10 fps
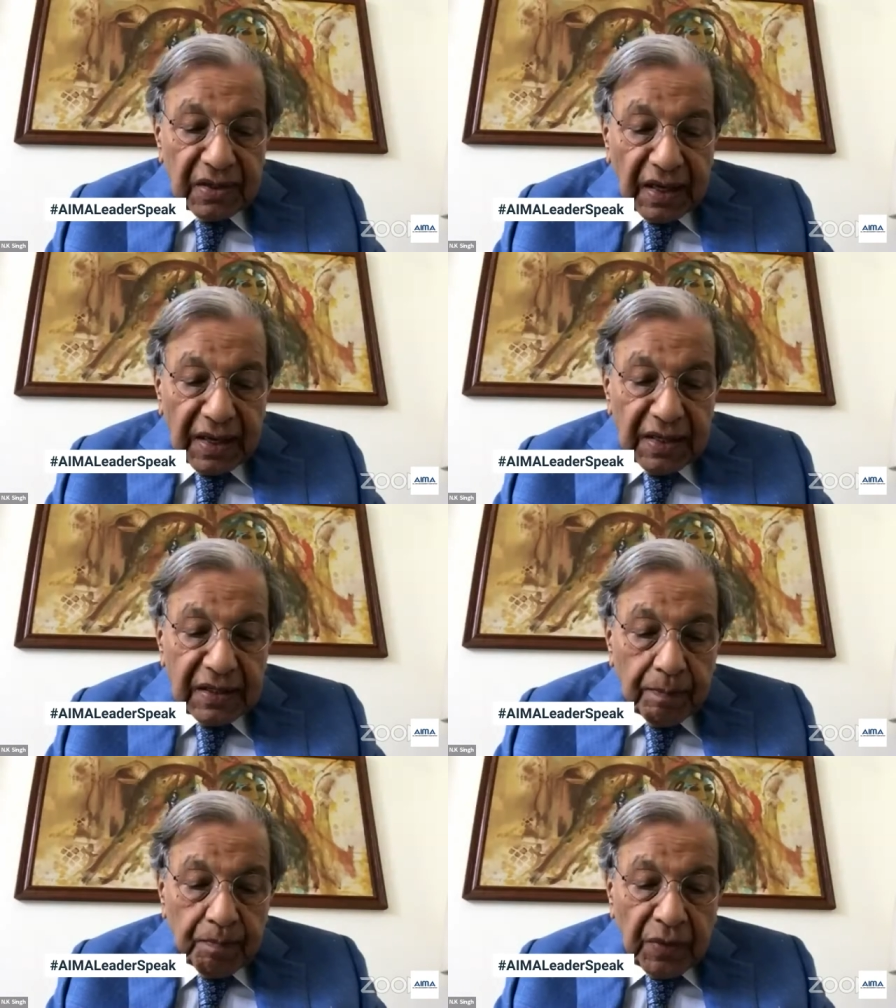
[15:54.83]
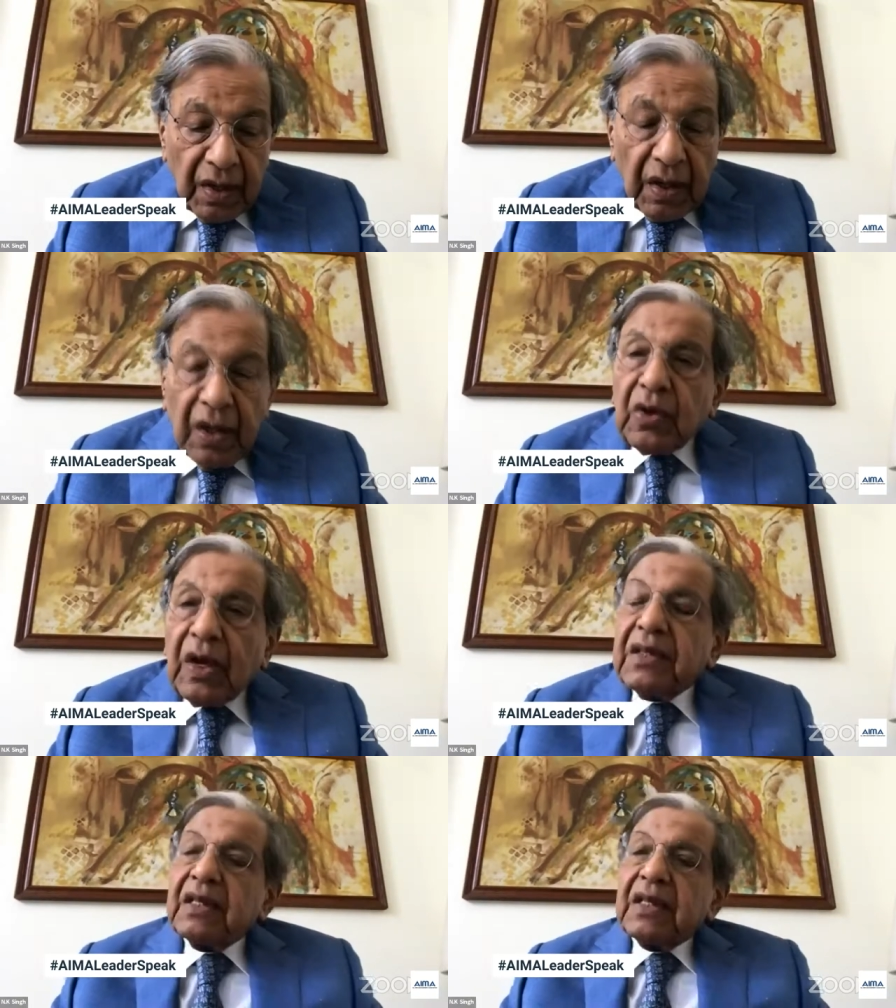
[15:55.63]
size. So
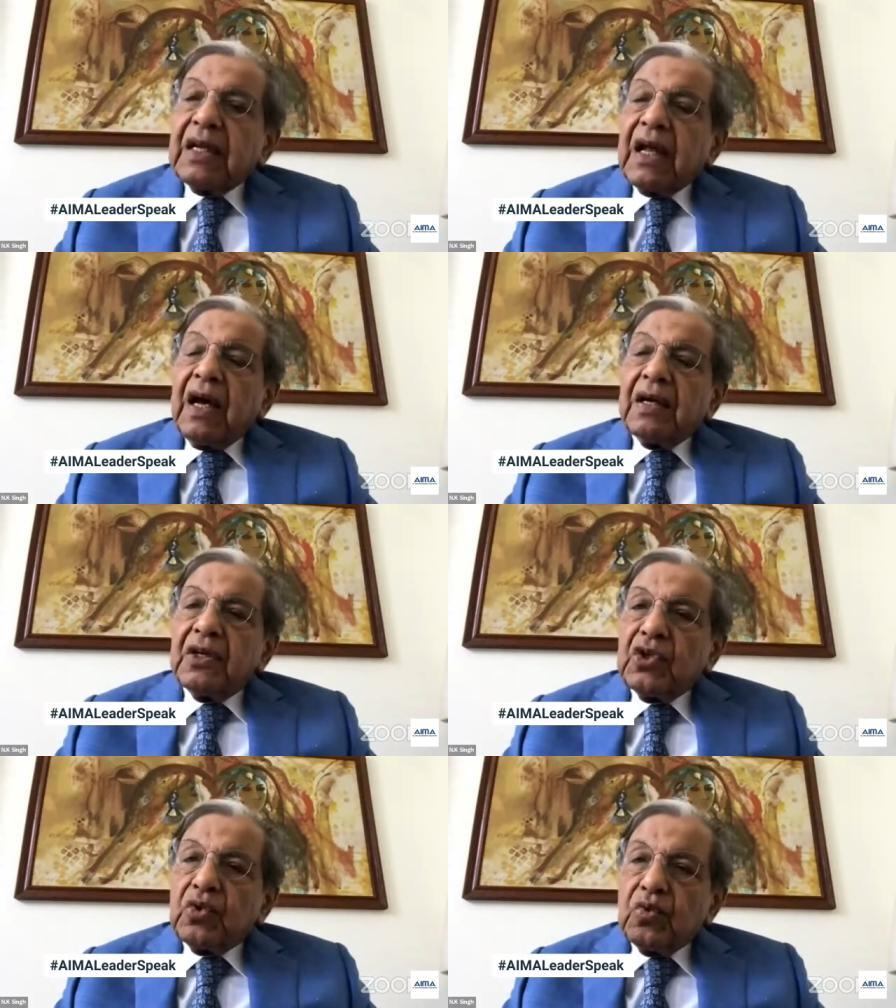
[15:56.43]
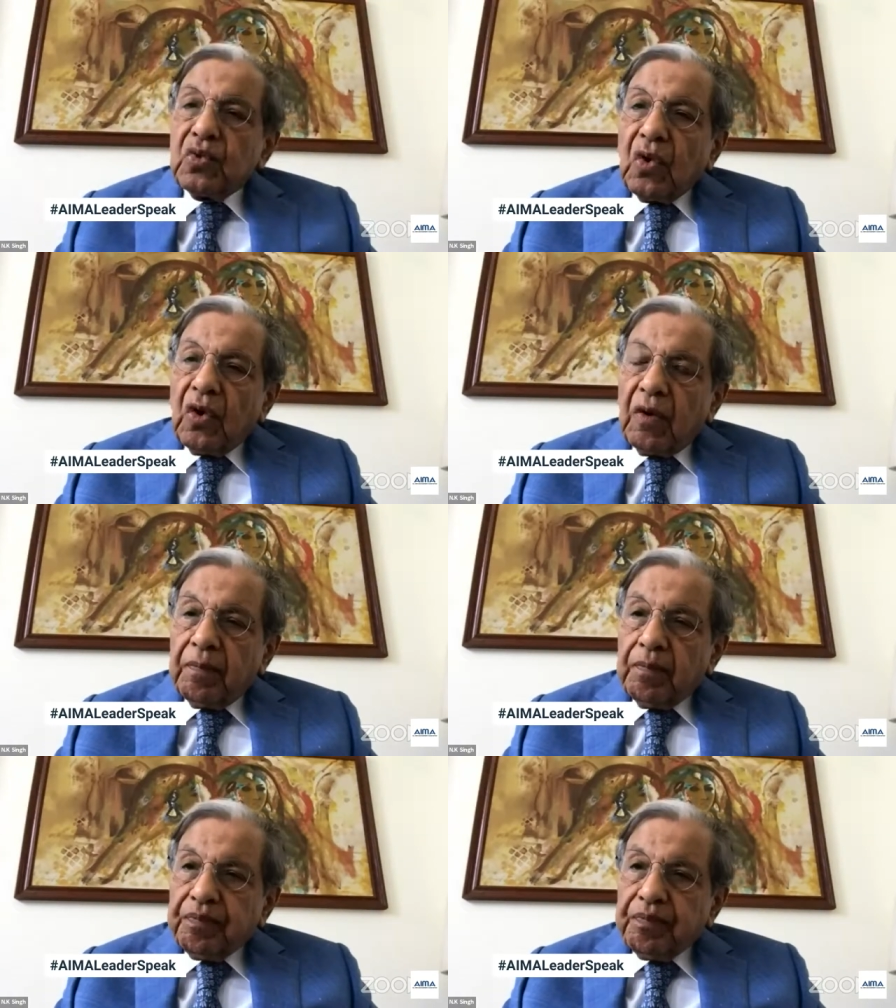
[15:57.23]
I think there are issues of
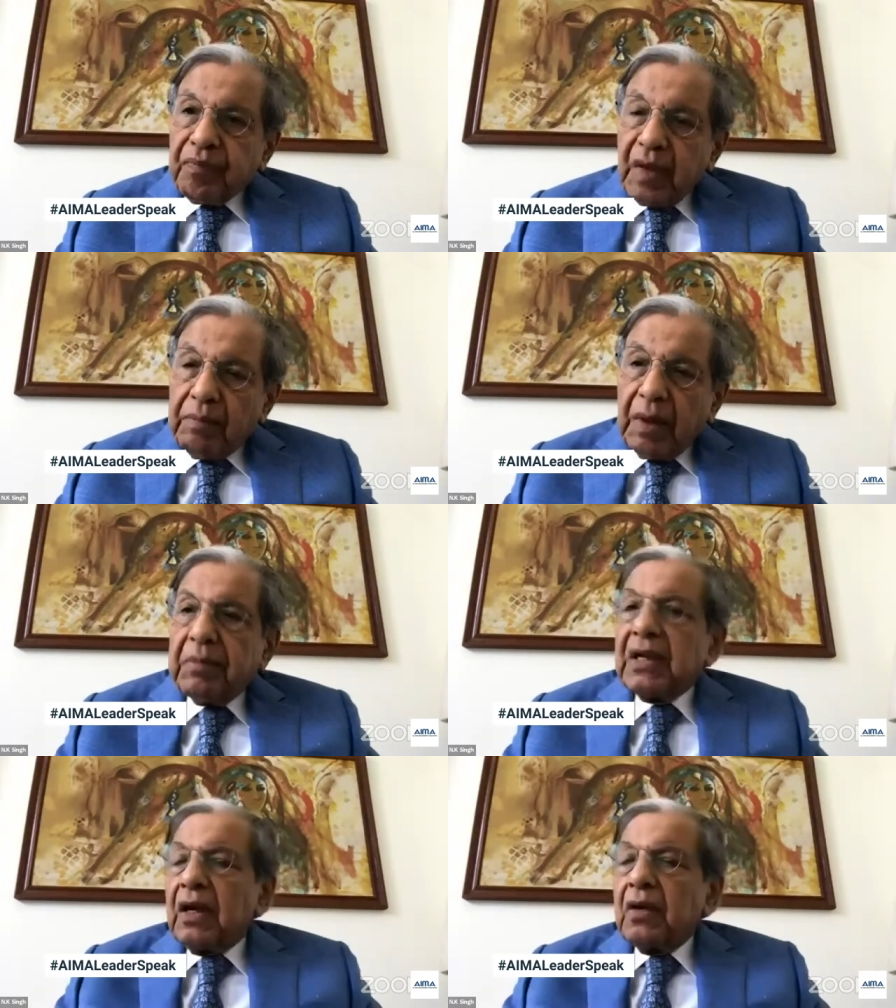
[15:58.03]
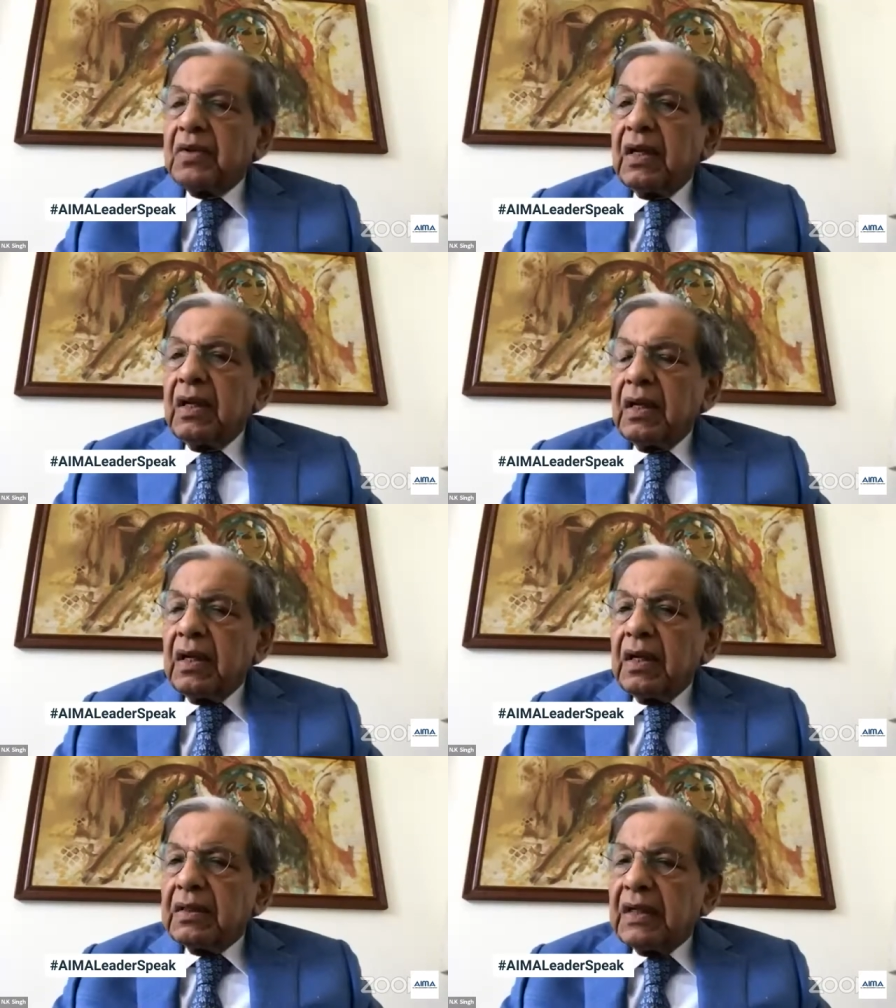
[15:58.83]
public outlay.
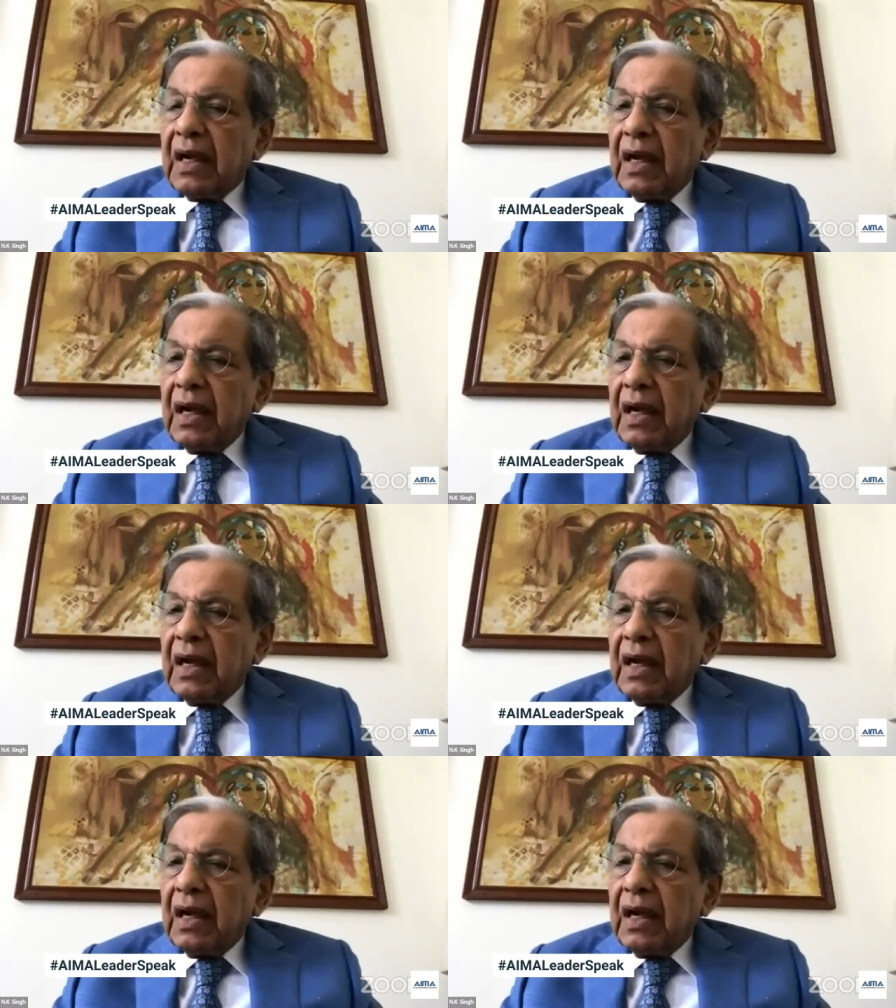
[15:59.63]
There